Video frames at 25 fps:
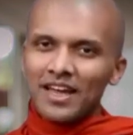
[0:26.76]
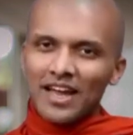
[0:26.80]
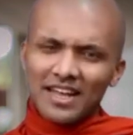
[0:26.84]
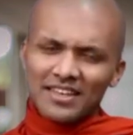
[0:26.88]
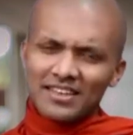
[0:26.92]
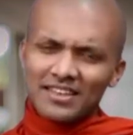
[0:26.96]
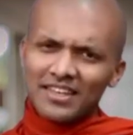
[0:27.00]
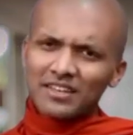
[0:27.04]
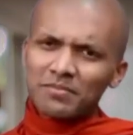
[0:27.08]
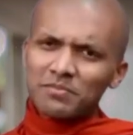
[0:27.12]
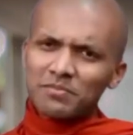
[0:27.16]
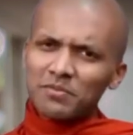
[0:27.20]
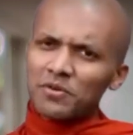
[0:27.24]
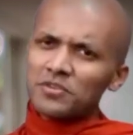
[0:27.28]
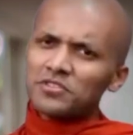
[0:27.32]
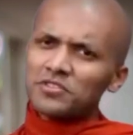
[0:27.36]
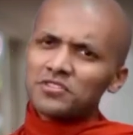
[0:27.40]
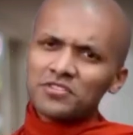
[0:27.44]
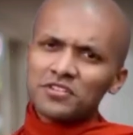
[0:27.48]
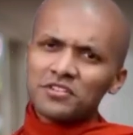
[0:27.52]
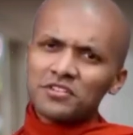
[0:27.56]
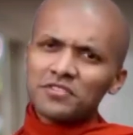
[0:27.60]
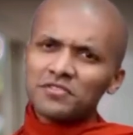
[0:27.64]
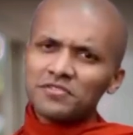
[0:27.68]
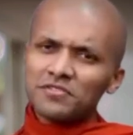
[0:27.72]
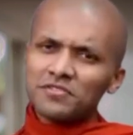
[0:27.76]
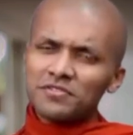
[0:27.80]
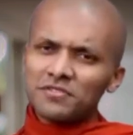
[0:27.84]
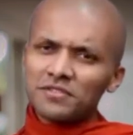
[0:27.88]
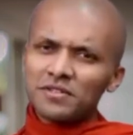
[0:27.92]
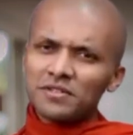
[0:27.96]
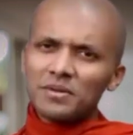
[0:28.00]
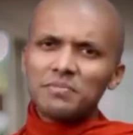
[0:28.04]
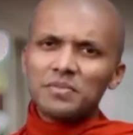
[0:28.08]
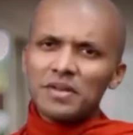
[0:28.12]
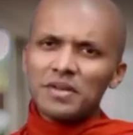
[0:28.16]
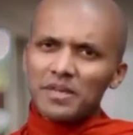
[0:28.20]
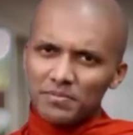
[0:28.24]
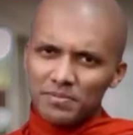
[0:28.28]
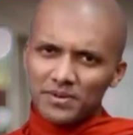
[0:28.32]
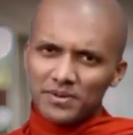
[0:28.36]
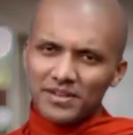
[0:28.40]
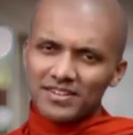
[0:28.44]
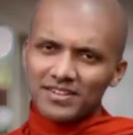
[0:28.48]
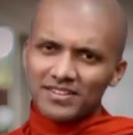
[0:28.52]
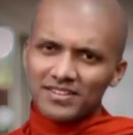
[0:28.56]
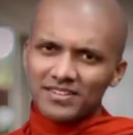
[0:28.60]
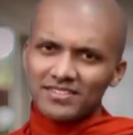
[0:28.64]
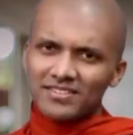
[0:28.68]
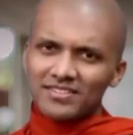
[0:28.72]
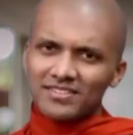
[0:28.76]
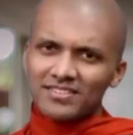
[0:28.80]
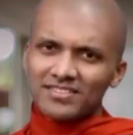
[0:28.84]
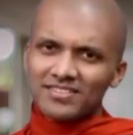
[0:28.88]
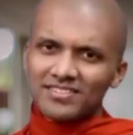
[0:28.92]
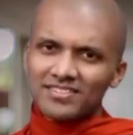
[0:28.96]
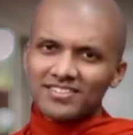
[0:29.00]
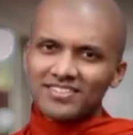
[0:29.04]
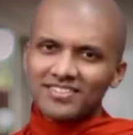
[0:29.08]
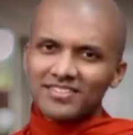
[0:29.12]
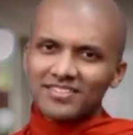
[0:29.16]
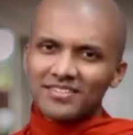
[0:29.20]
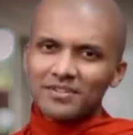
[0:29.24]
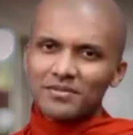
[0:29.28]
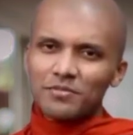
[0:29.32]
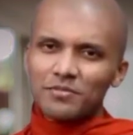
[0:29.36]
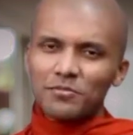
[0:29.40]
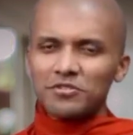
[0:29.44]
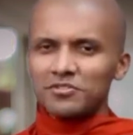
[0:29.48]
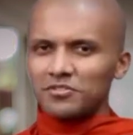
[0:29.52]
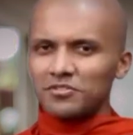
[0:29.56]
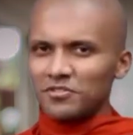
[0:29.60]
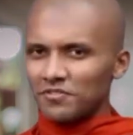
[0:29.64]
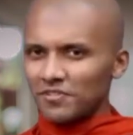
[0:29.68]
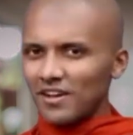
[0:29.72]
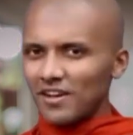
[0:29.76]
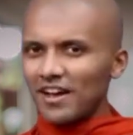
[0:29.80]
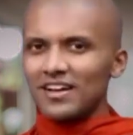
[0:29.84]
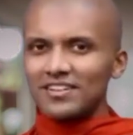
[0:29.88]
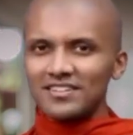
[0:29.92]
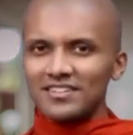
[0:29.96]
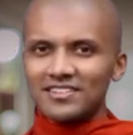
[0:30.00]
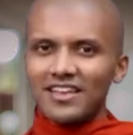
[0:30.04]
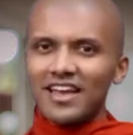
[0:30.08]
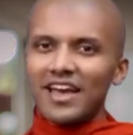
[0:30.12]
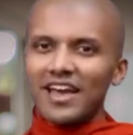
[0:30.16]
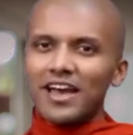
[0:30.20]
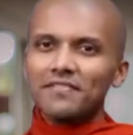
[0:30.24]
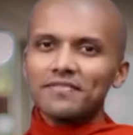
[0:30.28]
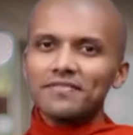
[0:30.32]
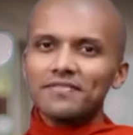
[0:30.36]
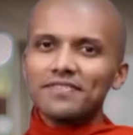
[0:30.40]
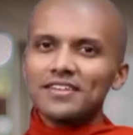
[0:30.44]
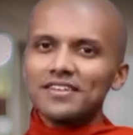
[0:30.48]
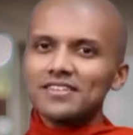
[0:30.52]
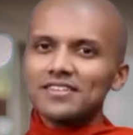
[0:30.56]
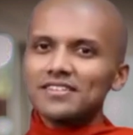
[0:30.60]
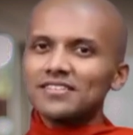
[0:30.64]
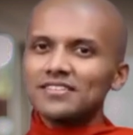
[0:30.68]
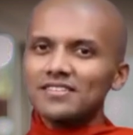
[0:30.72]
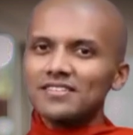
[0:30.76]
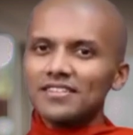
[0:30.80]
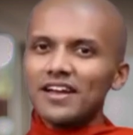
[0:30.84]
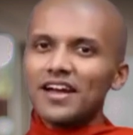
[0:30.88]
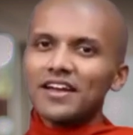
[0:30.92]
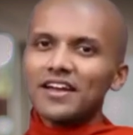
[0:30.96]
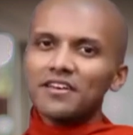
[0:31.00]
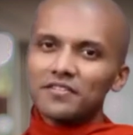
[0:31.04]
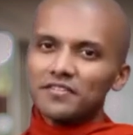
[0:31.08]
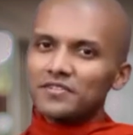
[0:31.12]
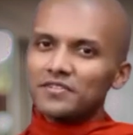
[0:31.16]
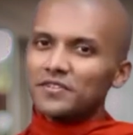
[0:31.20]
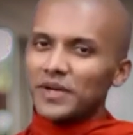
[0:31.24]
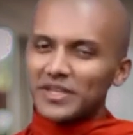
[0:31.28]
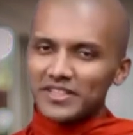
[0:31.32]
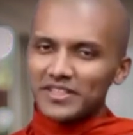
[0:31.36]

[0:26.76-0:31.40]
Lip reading: I think most of the people, most of us have these kind of